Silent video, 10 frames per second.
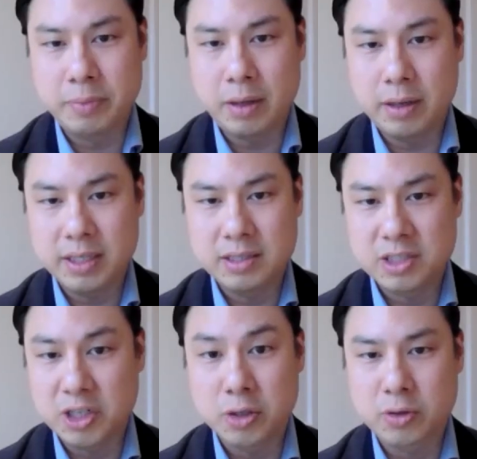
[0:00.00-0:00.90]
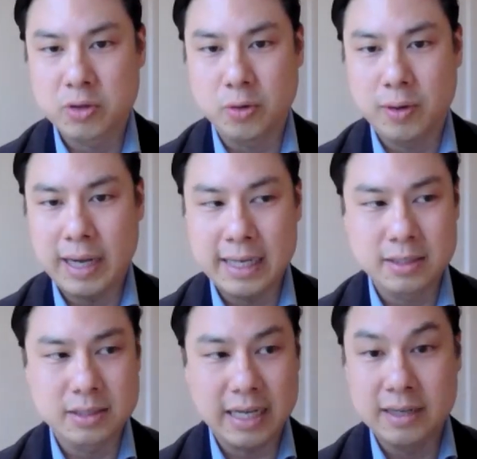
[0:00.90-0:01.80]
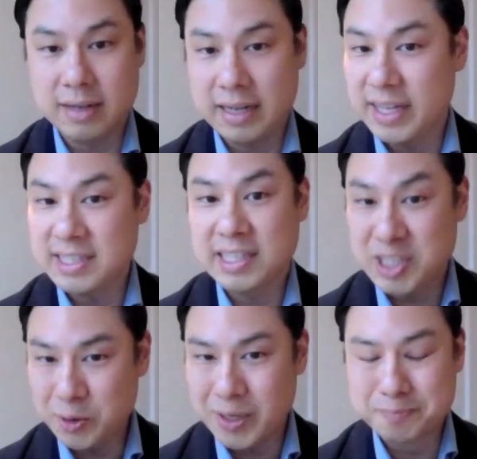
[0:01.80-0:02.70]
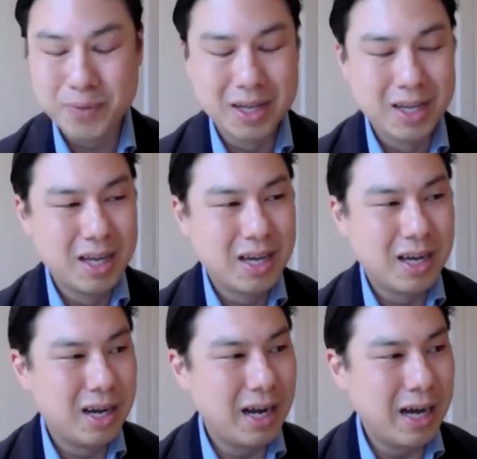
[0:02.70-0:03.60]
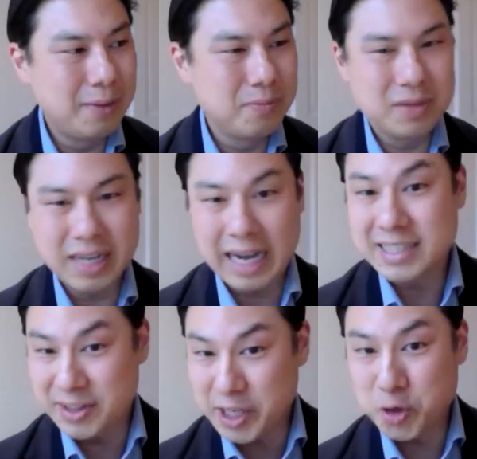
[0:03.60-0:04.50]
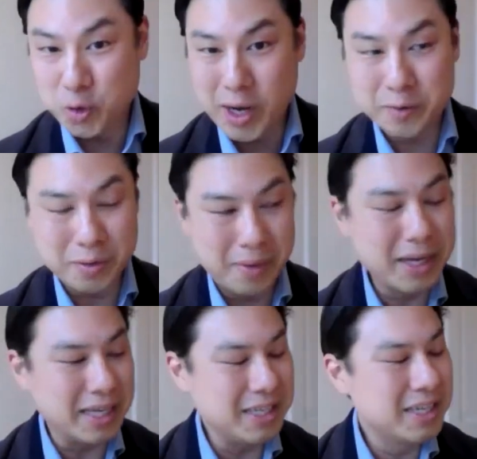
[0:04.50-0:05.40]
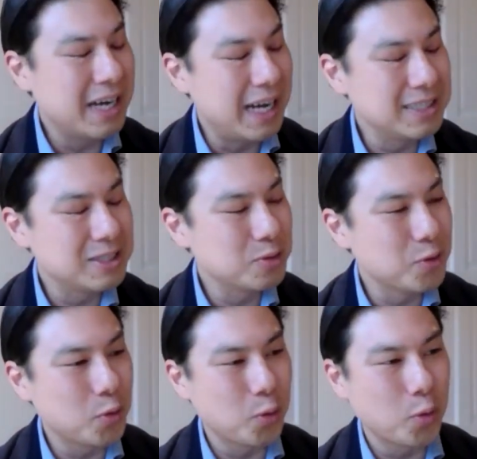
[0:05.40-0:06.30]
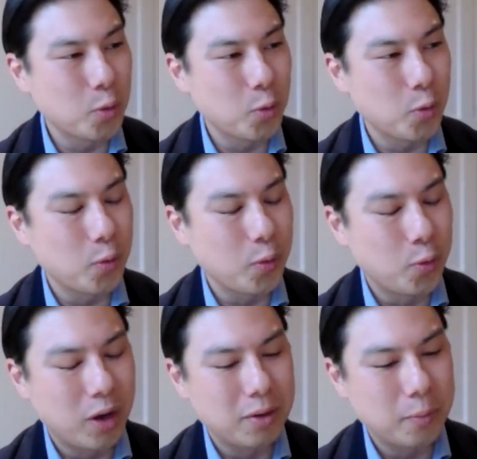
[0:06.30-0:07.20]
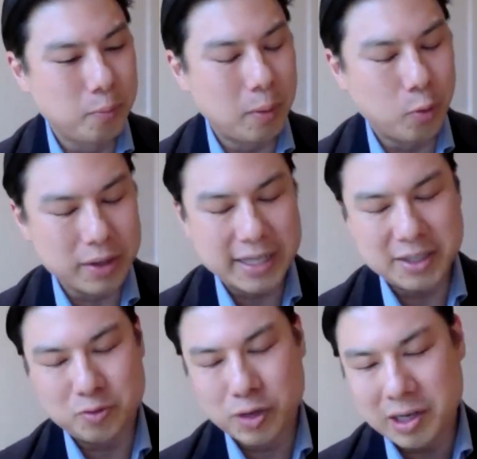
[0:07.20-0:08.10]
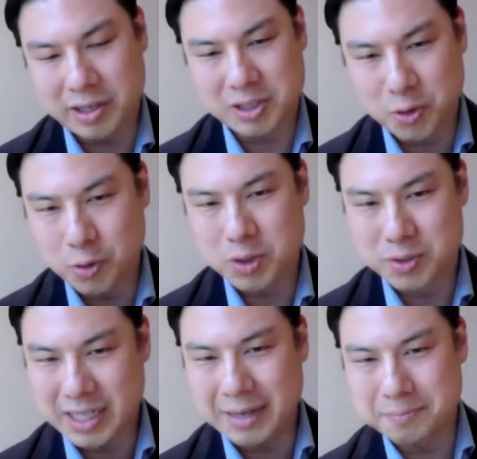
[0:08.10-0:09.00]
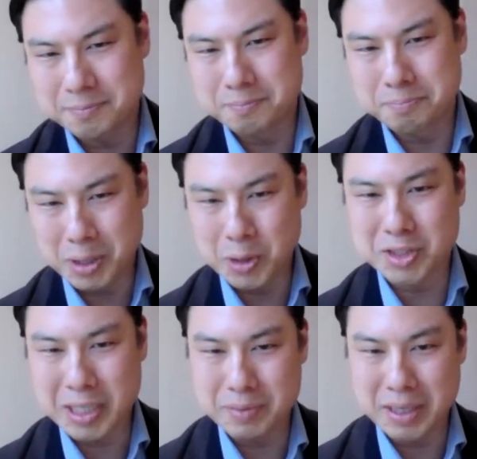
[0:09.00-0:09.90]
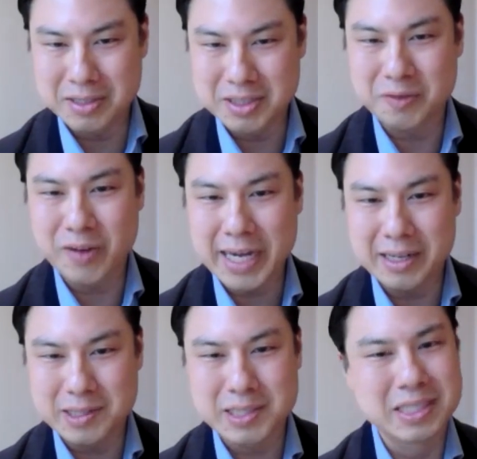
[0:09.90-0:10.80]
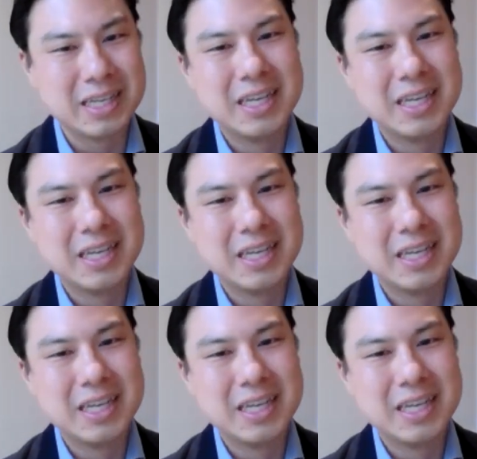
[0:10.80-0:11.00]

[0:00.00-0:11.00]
by Securicor. And they did do it. As in, they got away with the money. And what they didn't realize, of course, was that because they'd been under surveillance